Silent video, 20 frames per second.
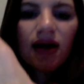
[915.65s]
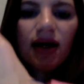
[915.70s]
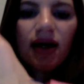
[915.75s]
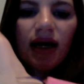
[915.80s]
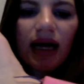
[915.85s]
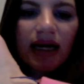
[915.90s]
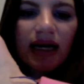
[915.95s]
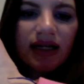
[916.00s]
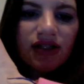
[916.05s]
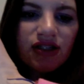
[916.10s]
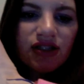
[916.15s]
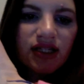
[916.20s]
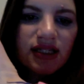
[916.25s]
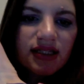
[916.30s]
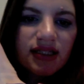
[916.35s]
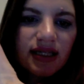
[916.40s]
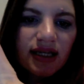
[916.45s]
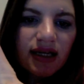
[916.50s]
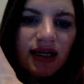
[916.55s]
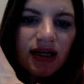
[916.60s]
And it's just
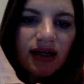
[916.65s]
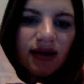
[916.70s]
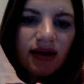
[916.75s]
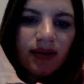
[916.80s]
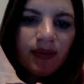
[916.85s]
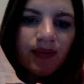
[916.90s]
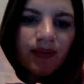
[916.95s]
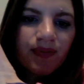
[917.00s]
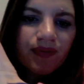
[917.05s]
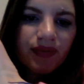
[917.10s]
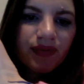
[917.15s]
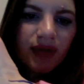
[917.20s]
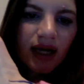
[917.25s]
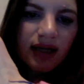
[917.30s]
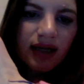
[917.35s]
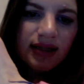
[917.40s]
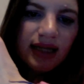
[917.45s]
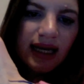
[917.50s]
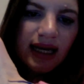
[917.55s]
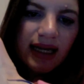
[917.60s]
like a
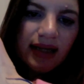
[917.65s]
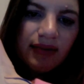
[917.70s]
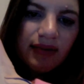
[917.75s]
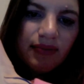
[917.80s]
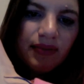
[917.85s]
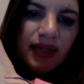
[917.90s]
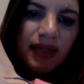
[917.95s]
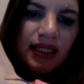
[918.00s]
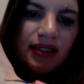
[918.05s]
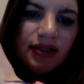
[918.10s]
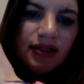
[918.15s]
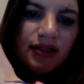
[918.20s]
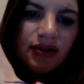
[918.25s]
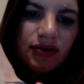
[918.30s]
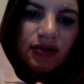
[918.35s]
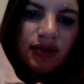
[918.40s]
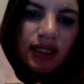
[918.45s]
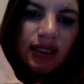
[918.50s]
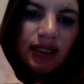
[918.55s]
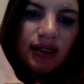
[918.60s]
light mint
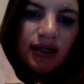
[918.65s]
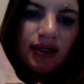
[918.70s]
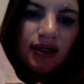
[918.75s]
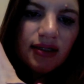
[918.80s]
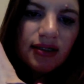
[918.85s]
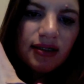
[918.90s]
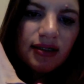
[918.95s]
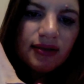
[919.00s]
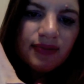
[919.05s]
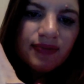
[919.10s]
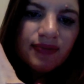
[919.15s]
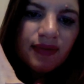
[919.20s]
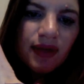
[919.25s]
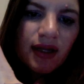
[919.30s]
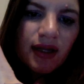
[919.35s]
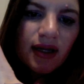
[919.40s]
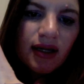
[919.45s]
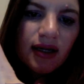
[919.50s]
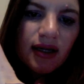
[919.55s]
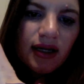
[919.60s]
green color.
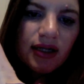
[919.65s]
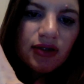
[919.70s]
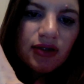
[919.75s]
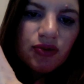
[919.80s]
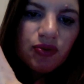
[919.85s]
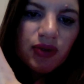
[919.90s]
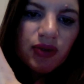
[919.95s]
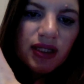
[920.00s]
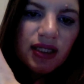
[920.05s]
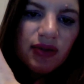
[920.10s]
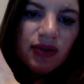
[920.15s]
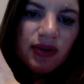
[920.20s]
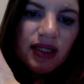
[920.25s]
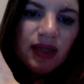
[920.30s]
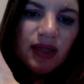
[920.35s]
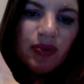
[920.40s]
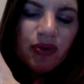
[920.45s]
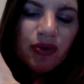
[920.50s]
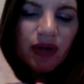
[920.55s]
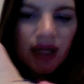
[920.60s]
It's really, really
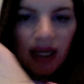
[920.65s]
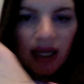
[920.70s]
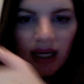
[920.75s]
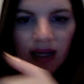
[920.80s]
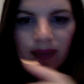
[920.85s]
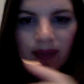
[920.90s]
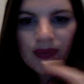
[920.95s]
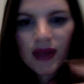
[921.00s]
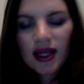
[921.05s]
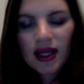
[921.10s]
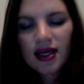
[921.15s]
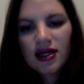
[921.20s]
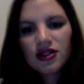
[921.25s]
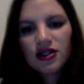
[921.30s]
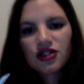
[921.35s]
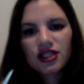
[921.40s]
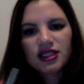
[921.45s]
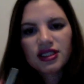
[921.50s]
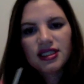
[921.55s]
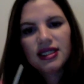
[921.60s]
pretty.
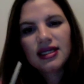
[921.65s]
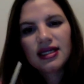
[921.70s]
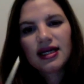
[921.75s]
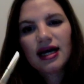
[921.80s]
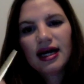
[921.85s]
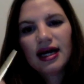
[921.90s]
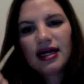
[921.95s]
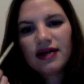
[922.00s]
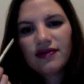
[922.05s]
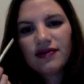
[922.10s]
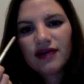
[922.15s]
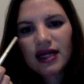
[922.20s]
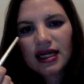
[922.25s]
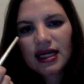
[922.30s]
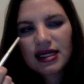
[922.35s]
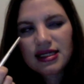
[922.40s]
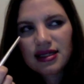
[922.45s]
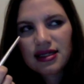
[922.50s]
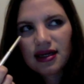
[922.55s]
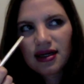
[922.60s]
She did it kind of like
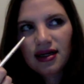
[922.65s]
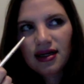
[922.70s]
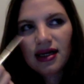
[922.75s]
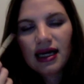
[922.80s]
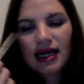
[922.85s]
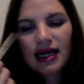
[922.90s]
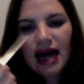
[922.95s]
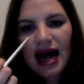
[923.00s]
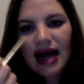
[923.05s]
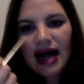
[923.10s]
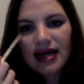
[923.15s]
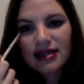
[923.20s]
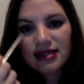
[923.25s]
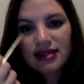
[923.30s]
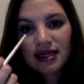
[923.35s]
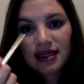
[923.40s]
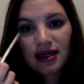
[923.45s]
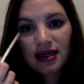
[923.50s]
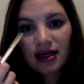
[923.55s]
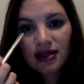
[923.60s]
as an
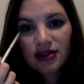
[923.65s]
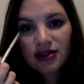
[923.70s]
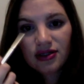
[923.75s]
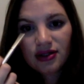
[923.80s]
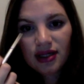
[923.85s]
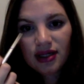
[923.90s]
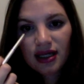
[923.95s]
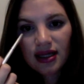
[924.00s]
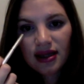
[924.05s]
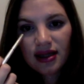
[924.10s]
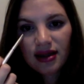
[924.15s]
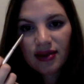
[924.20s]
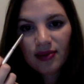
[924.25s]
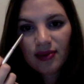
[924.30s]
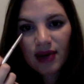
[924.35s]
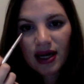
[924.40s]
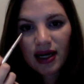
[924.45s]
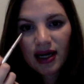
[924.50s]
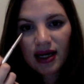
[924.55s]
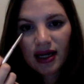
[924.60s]
accent underneath
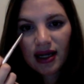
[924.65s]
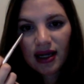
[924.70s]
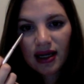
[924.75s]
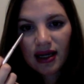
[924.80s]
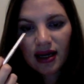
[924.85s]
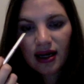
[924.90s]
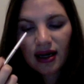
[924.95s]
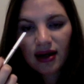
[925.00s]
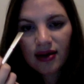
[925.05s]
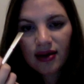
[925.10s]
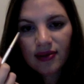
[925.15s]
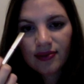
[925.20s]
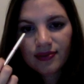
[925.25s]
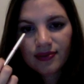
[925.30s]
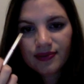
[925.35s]
my eyes